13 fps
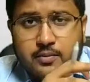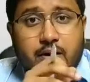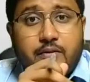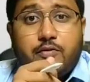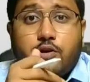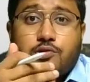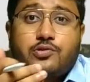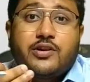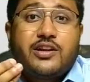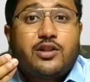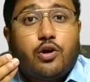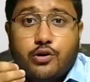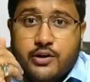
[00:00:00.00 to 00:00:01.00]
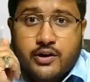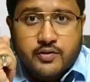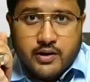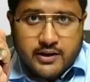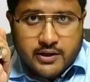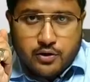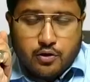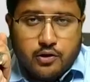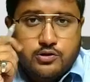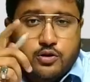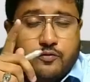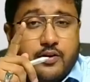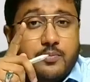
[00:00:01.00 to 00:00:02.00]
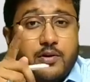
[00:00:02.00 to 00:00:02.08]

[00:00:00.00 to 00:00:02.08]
but we also need the audit related knowledge of it,